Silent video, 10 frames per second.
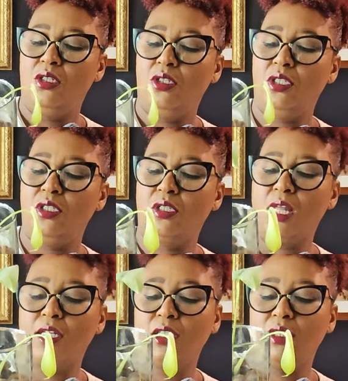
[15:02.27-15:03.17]

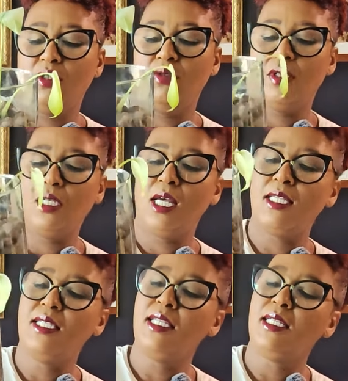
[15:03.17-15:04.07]
I
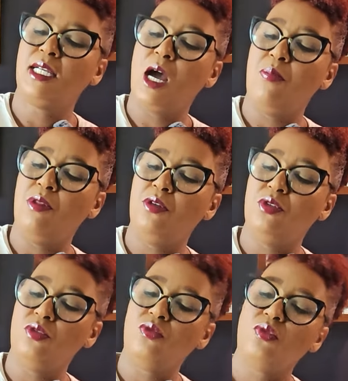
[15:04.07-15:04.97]
see a couple of new